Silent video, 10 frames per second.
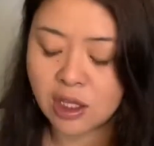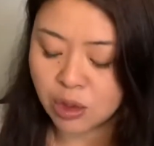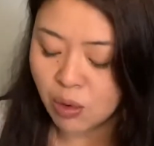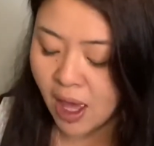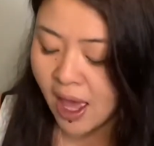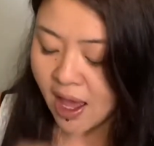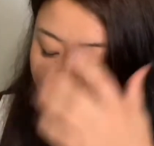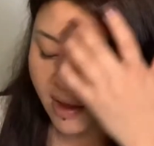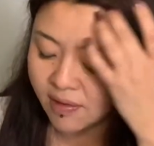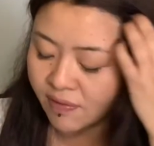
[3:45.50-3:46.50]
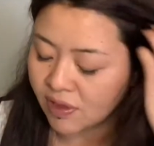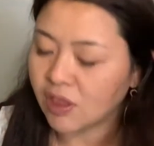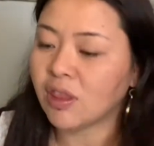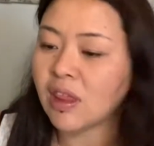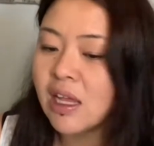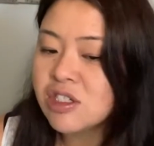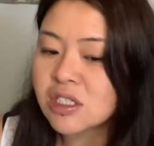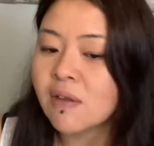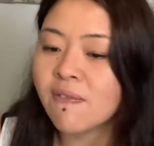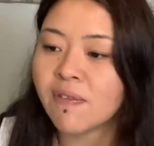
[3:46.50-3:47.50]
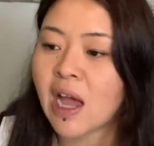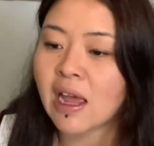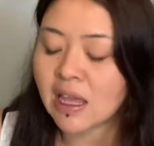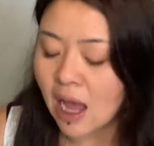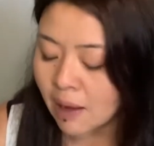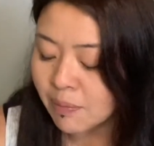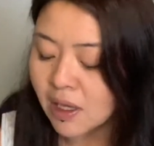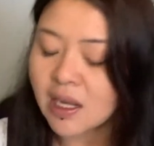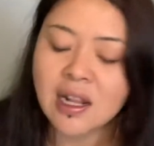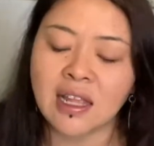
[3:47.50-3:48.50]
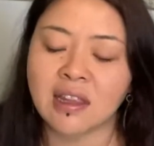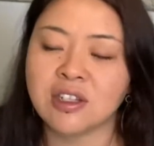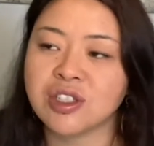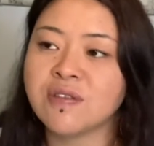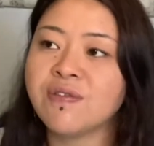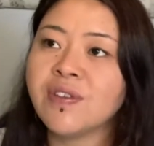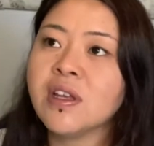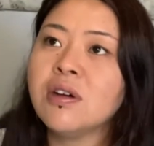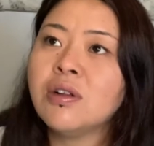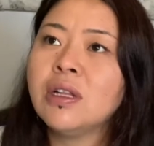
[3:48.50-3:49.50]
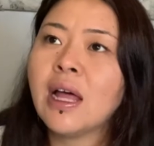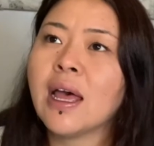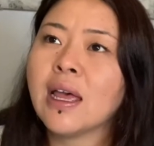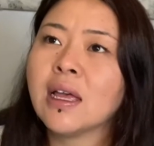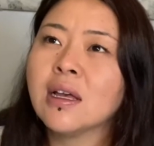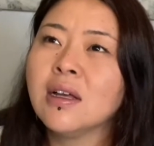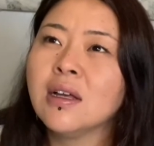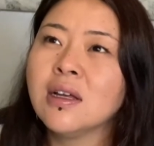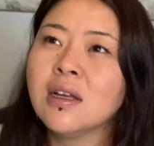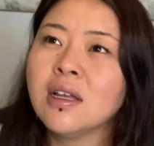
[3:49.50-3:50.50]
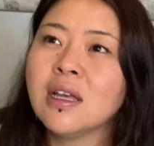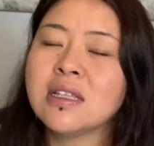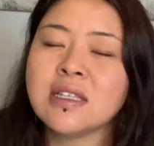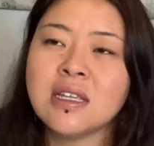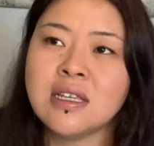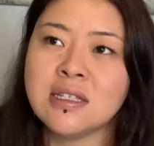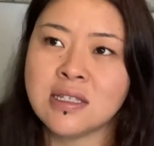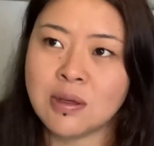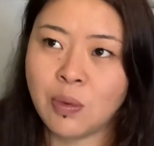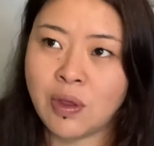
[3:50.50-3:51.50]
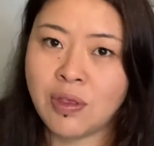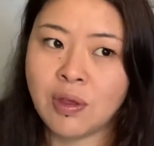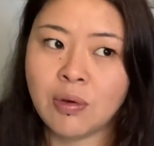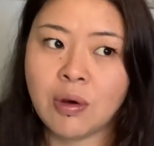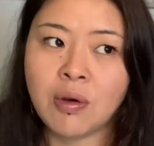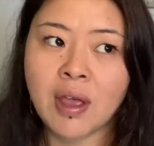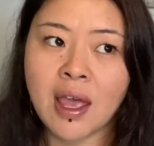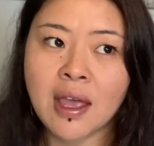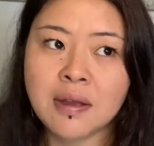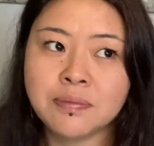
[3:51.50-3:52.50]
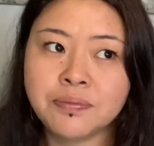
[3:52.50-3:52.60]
you have, they just, I'm getting like they just feel like it's easy with you, okay?